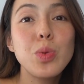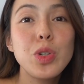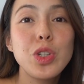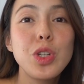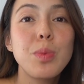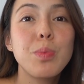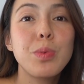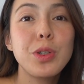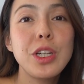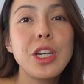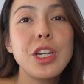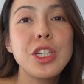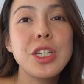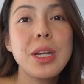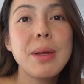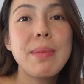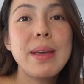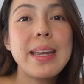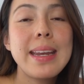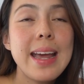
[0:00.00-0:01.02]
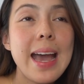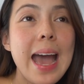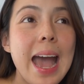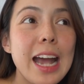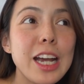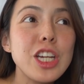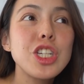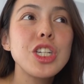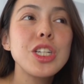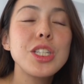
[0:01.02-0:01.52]
what you preach. I mean,
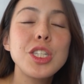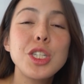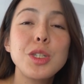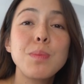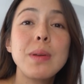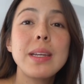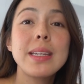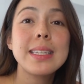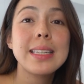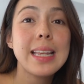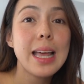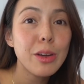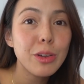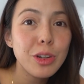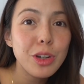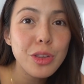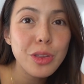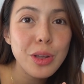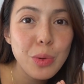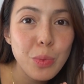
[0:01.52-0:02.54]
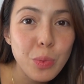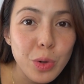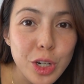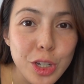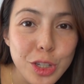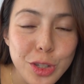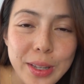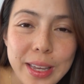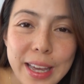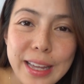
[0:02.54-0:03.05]
action speaks louder than
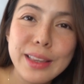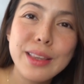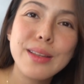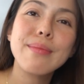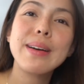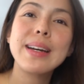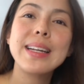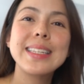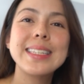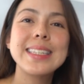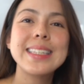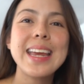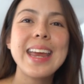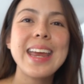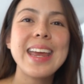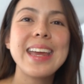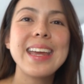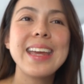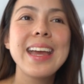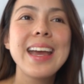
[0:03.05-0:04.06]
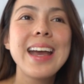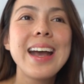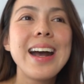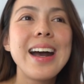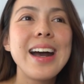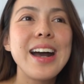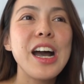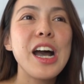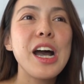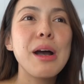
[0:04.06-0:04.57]
words. You can't naman say,
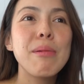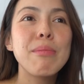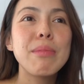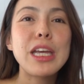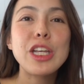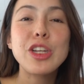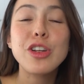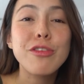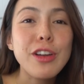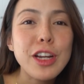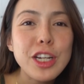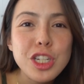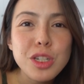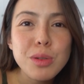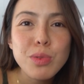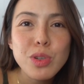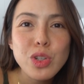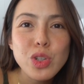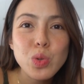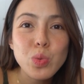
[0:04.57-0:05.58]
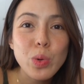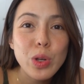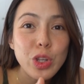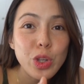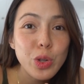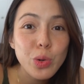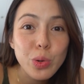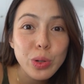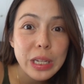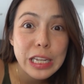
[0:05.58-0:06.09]
eat your vegetables
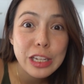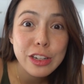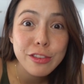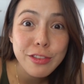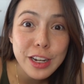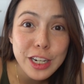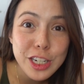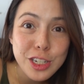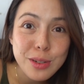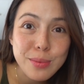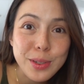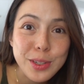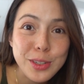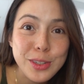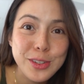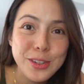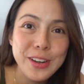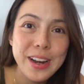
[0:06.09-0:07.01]
when you don't eat your vegetables,